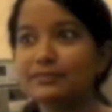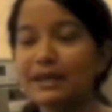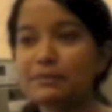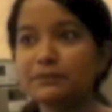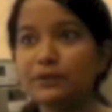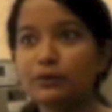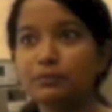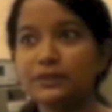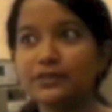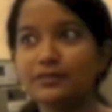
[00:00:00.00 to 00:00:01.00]
they must be
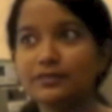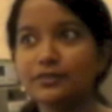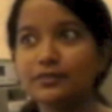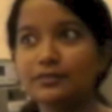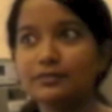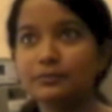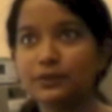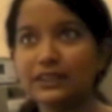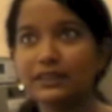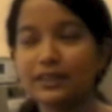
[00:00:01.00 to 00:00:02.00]
open to
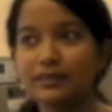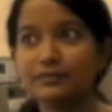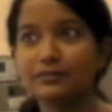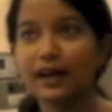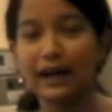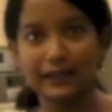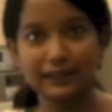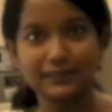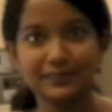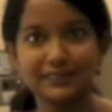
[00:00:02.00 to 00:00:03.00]
work
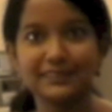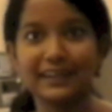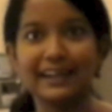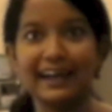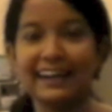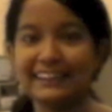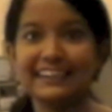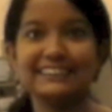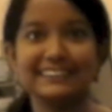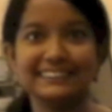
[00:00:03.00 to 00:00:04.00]
hard and
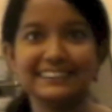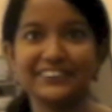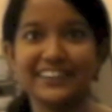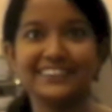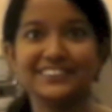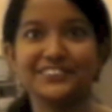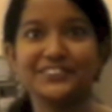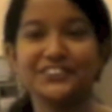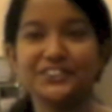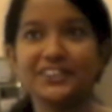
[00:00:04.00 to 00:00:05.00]
nothing is easy right so
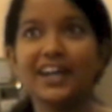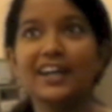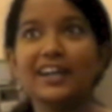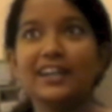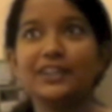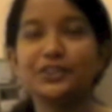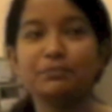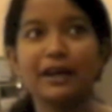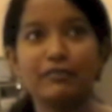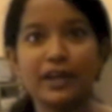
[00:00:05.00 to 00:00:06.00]
you should you
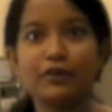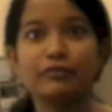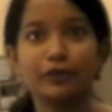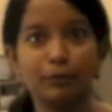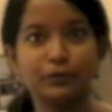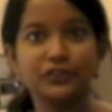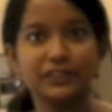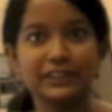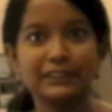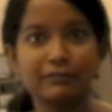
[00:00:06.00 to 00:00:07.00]
should be aware of the
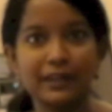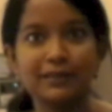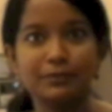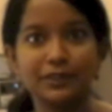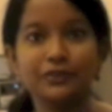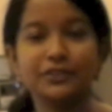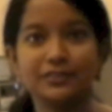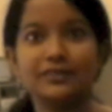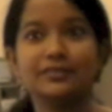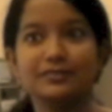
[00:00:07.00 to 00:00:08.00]
opportunities available you
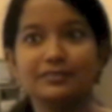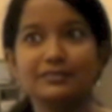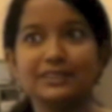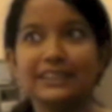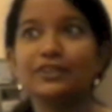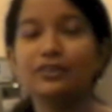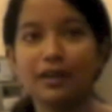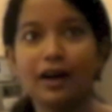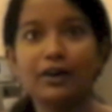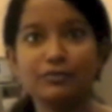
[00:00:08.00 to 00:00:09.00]
should just
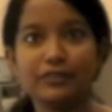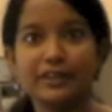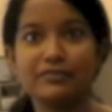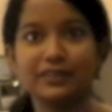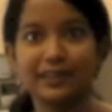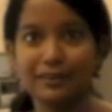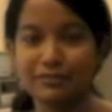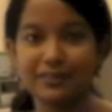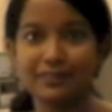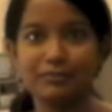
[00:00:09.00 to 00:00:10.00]
look out for everything
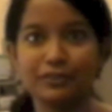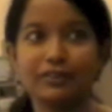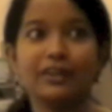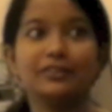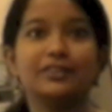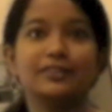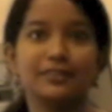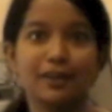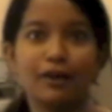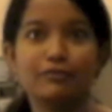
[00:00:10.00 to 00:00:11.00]
if you're, if you're not going to
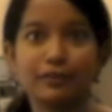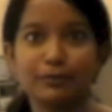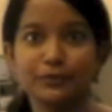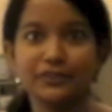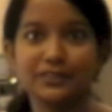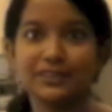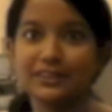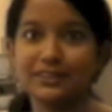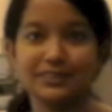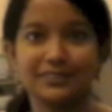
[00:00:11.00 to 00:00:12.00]
look out for
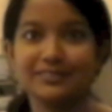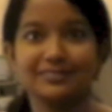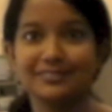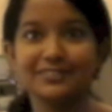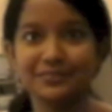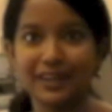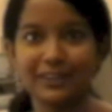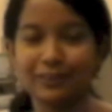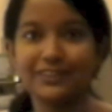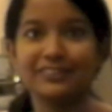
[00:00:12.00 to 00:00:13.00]
opportunities you
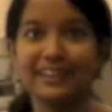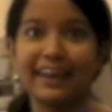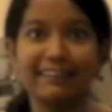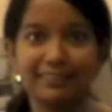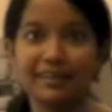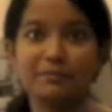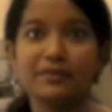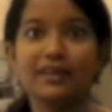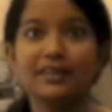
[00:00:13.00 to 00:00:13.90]
are not going to get them